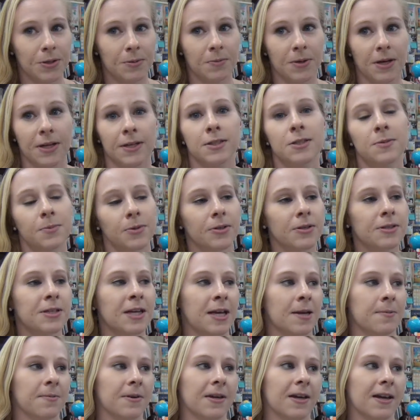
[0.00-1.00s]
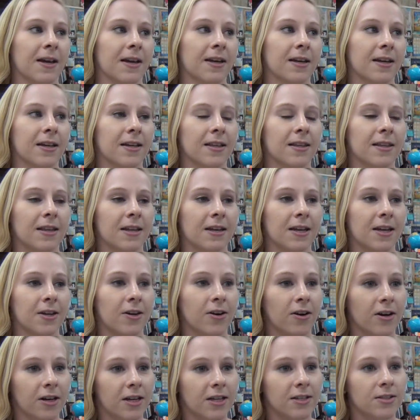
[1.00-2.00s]
Explore time again. And then I got
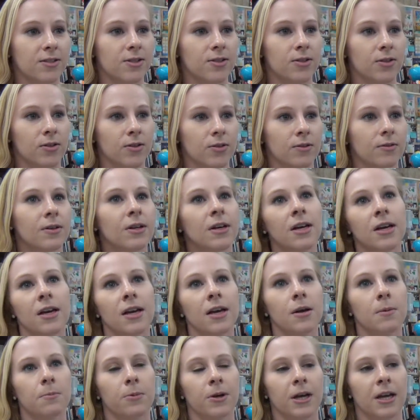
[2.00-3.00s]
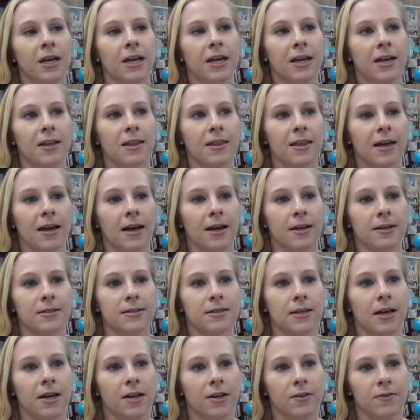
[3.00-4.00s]
into bringing in that
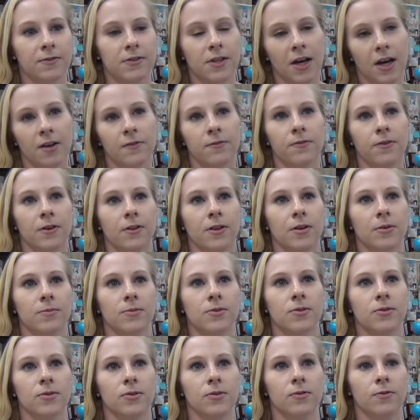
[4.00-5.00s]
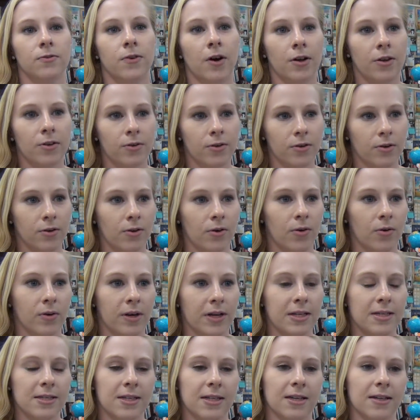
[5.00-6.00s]
kind of time for them to follow their own
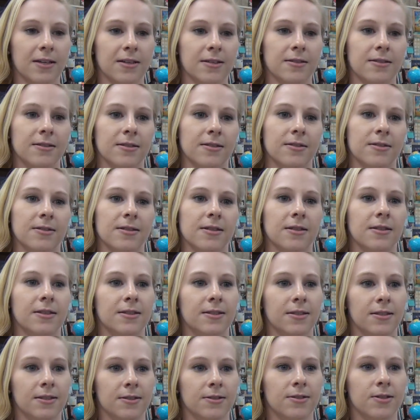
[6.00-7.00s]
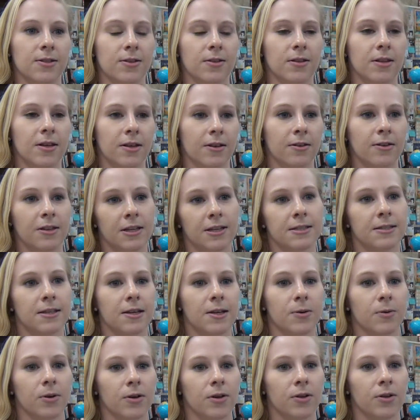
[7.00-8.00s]
ideas and to listen to their things they
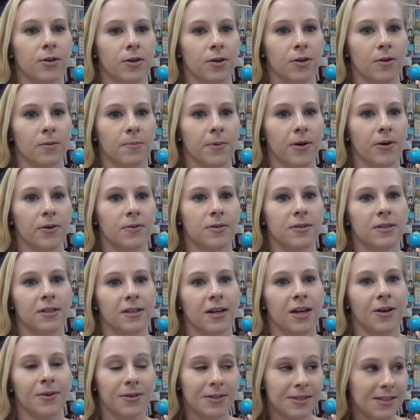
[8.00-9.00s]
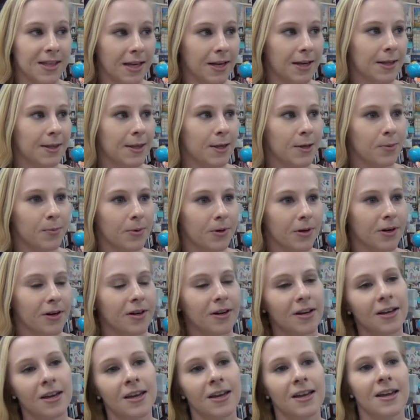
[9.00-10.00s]
want to learn about and how excited they were.
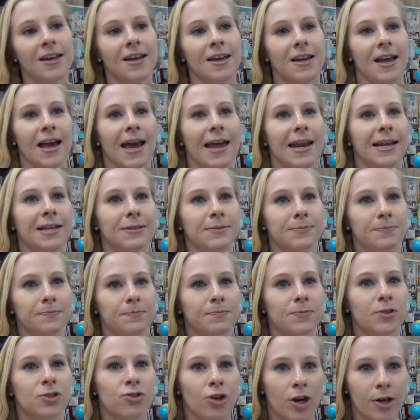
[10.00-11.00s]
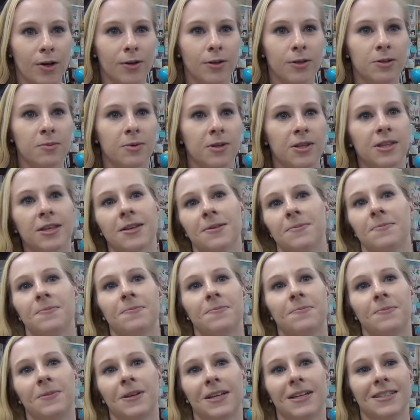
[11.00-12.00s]
And I struggled with it
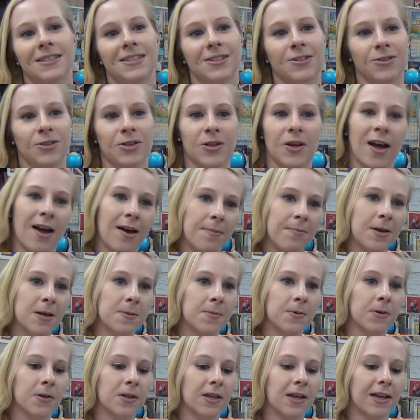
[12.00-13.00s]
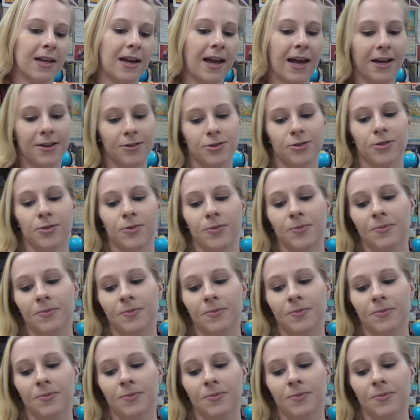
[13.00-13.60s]
because, you have people that hand you